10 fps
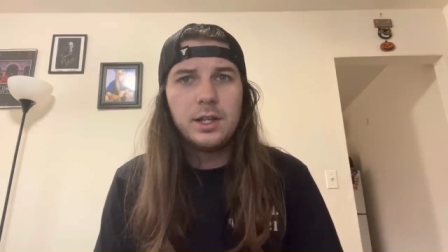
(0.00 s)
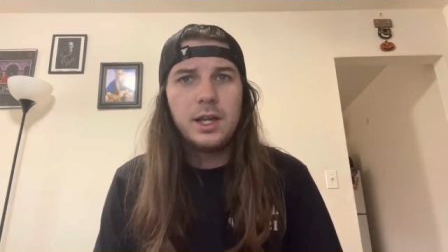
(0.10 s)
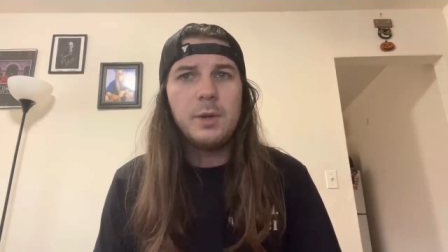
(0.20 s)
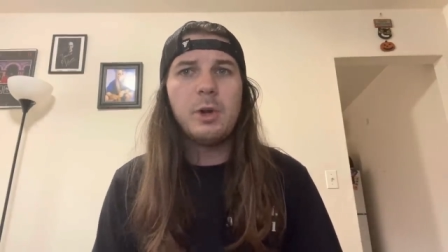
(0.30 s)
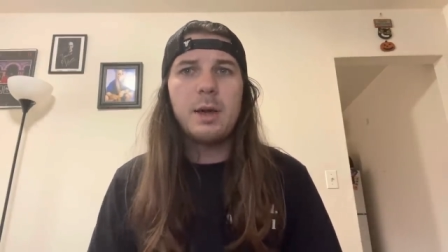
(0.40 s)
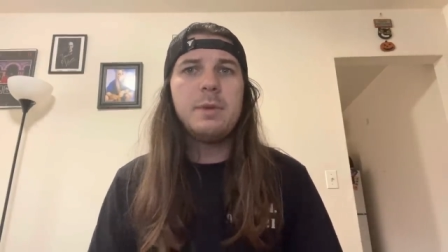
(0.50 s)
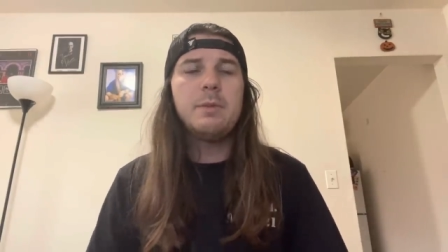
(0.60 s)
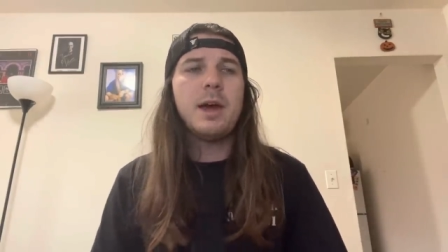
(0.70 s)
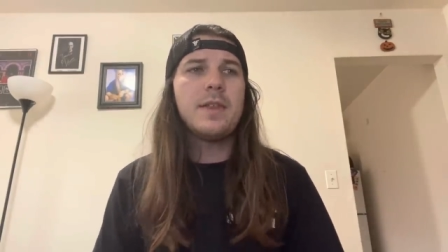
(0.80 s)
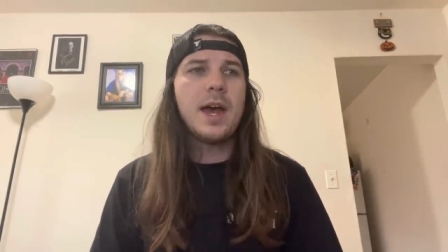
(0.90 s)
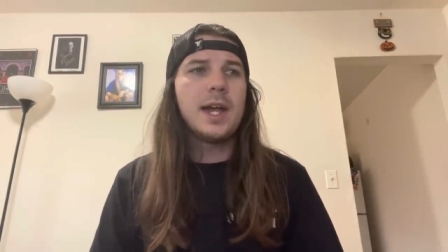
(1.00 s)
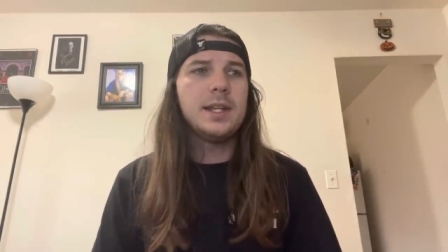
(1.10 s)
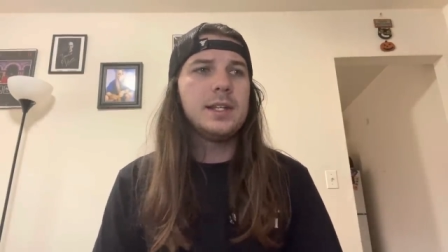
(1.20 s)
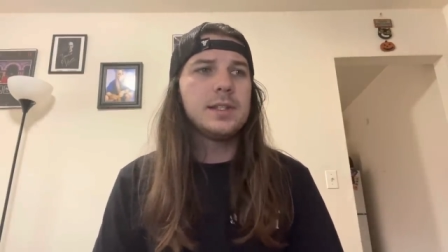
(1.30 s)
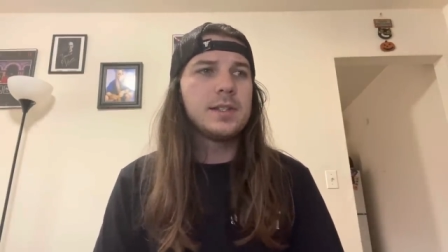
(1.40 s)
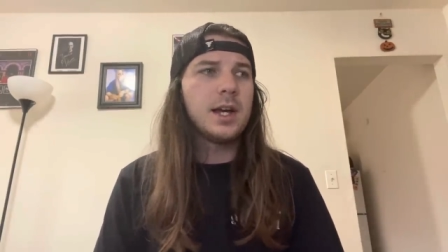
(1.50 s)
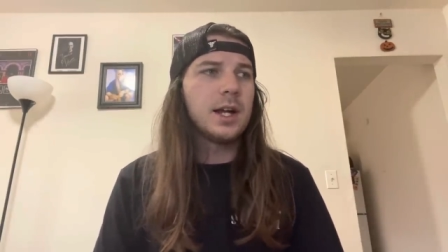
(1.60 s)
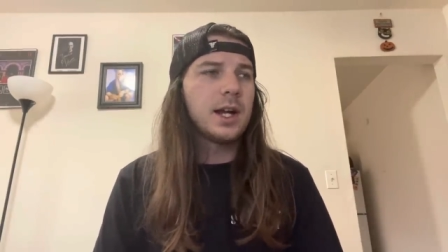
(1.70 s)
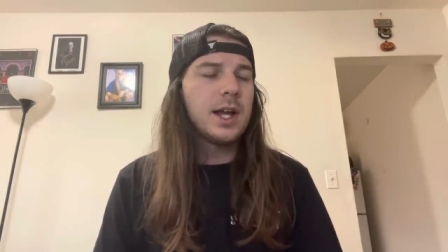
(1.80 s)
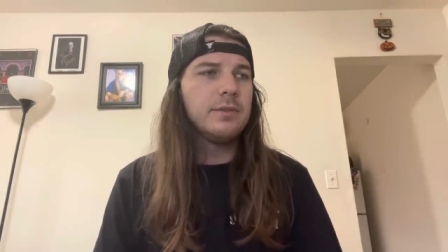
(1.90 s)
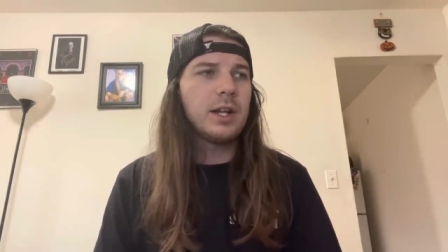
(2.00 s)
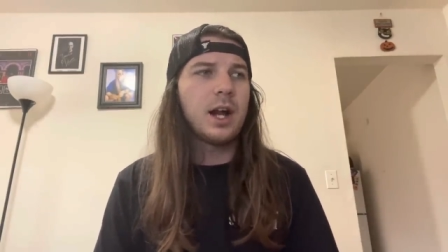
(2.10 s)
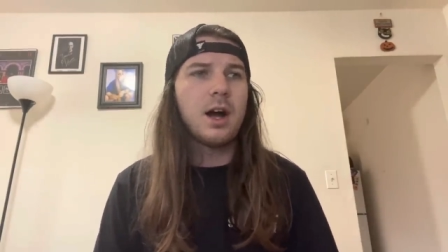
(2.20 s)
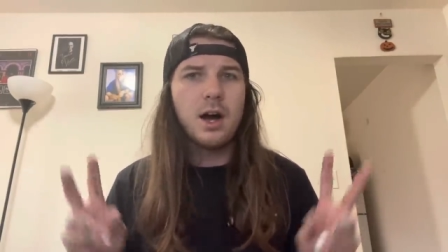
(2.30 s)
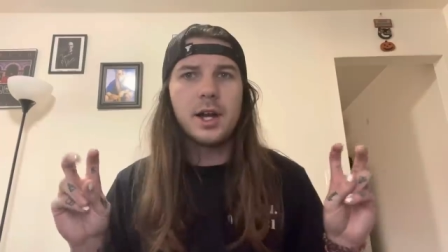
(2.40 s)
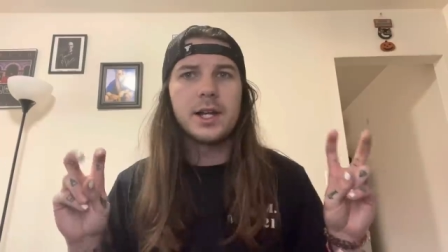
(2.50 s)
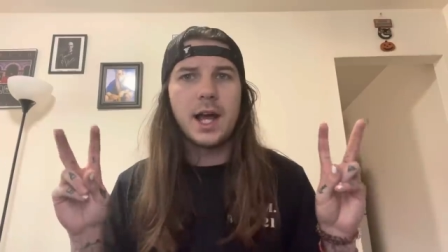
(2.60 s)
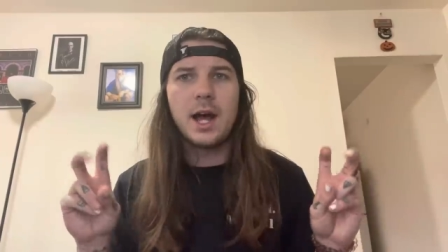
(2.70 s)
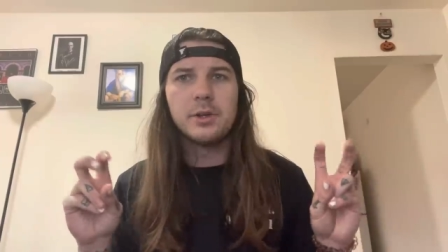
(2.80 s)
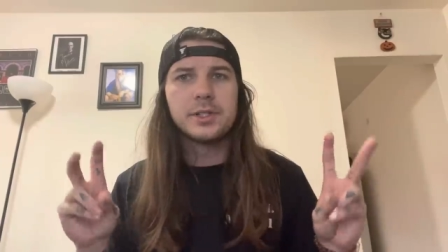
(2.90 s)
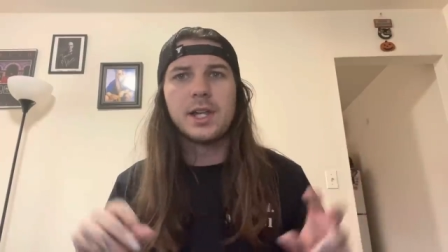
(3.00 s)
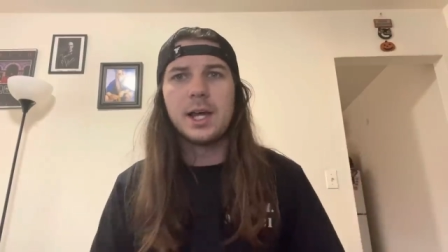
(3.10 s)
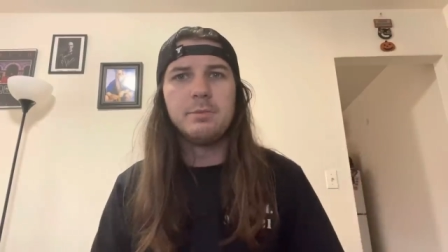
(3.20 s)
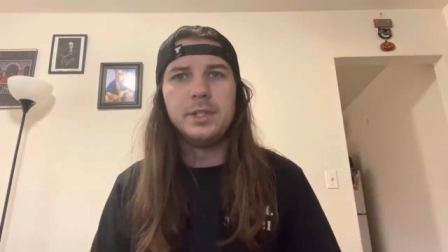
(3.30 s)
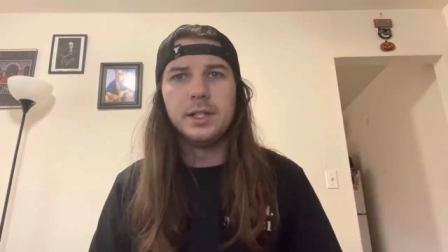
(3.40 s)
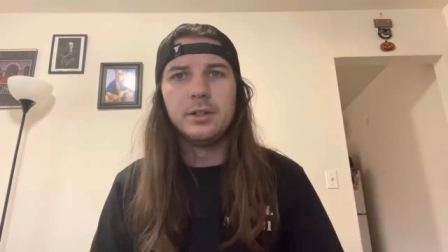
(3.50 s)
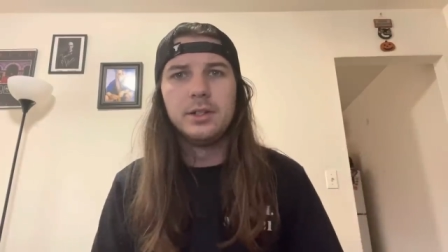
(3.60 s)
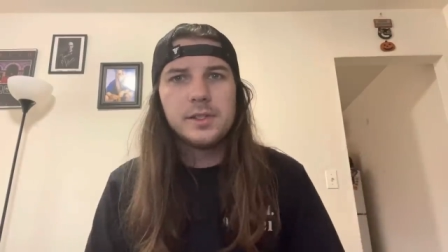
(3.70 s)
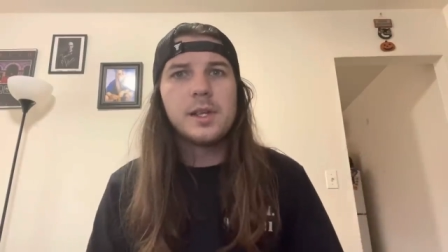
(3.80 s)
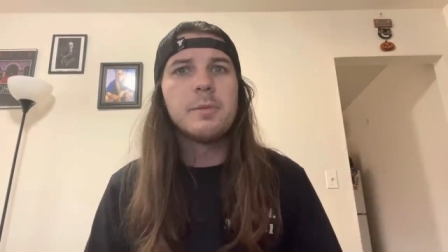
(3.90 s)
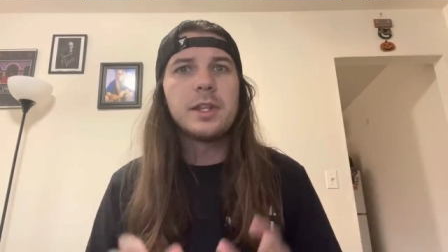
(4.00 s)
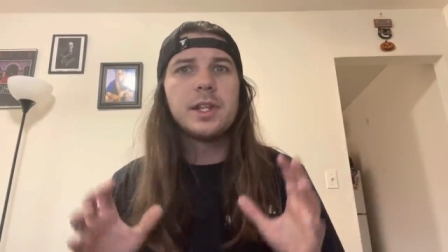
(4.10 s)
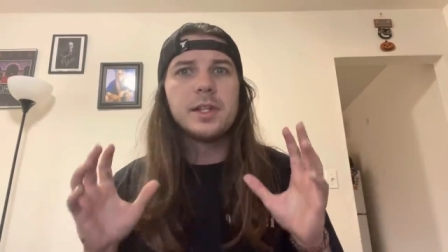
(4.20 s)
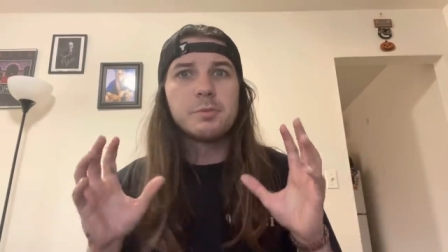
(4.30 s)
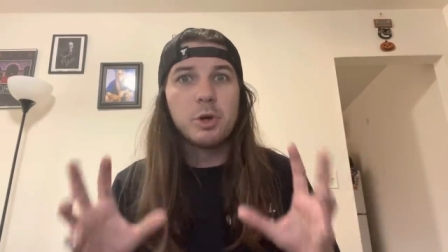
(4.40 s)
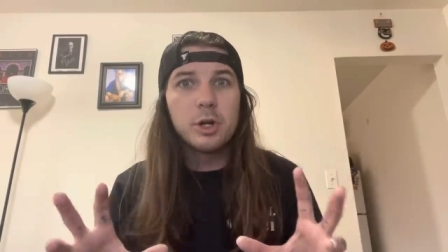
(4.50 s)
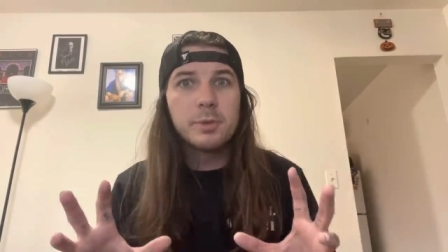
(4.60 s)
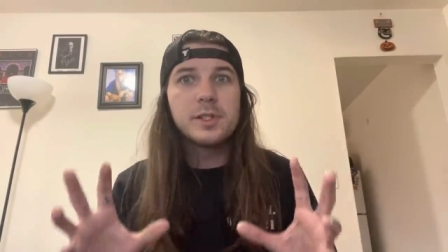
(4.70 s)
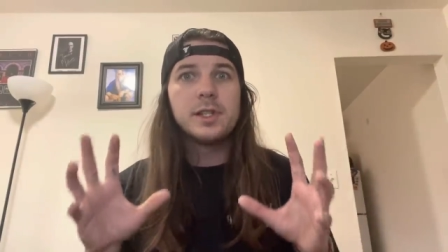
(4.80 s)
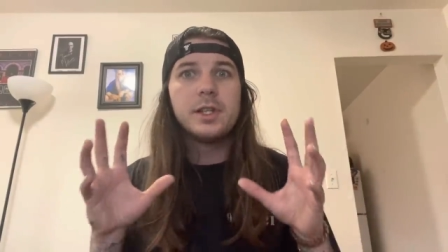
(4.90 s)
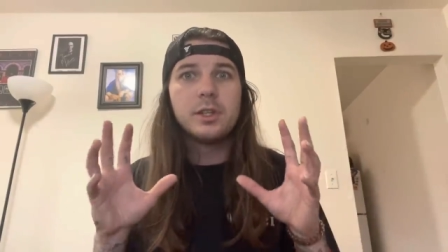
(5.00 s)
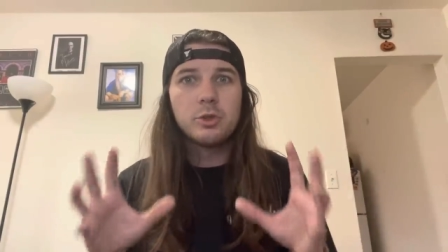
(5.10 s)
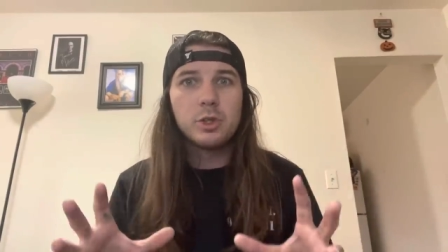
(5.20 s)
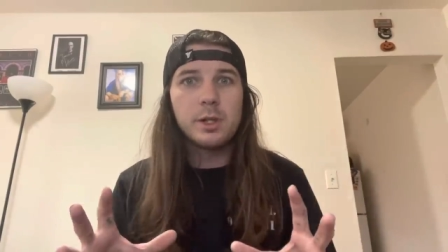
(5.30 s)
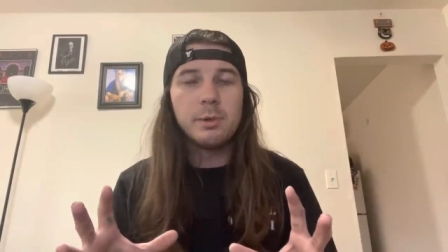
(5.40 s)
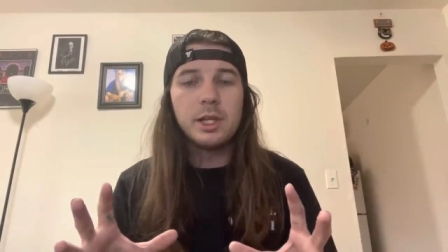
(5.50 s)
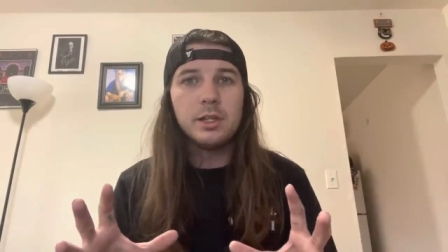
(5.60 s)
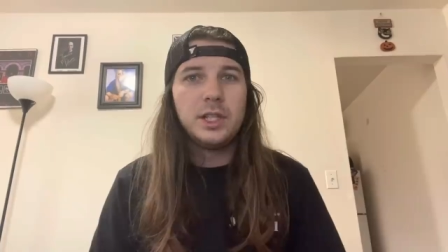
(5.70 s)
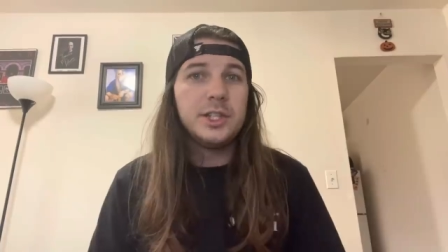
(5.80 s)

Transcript: And what I mean by that is uh, kind of like a haunted house type deal. Something that is purposely creepy.